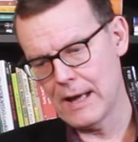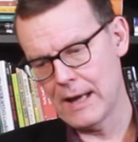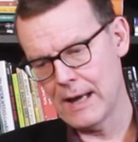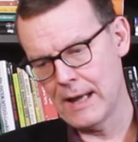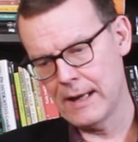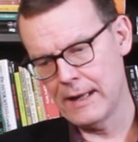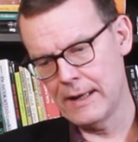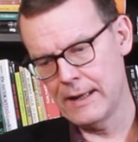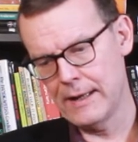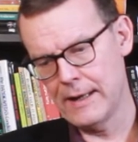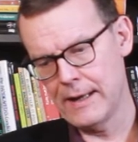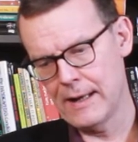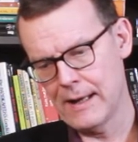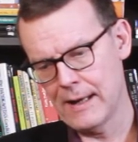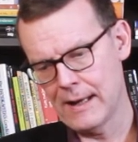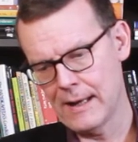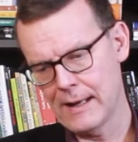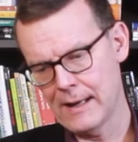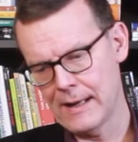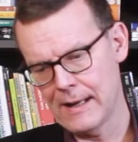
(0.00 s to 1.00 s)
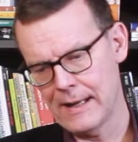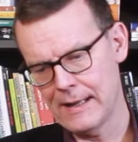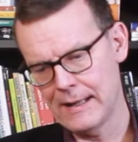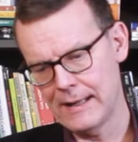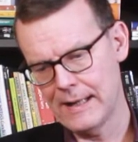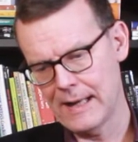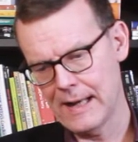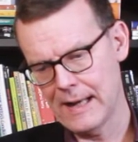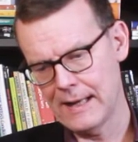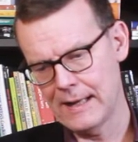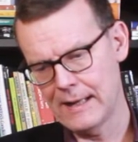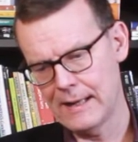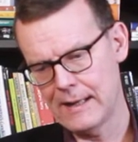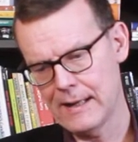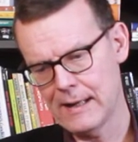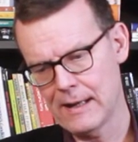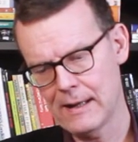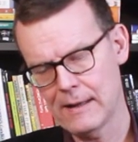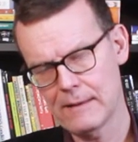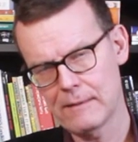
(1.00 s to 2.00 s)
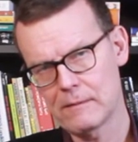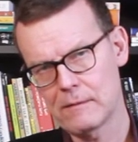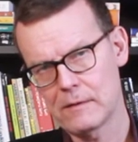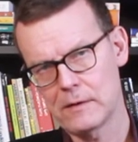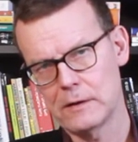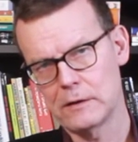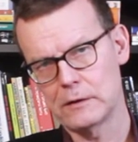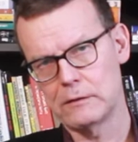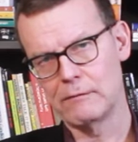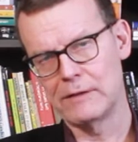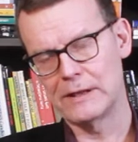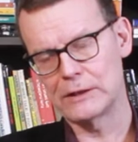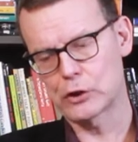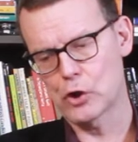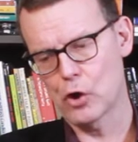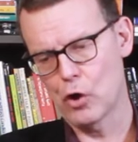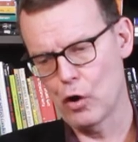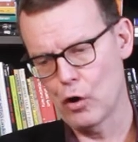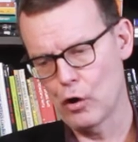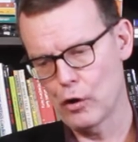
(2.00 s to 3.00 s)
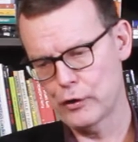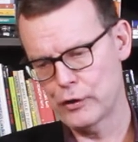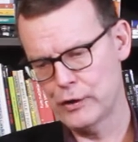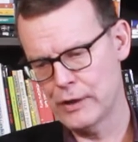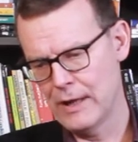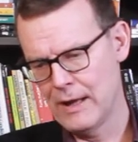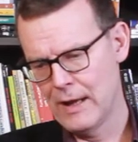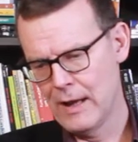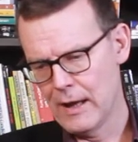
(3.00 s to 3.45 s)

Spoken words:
and they scored.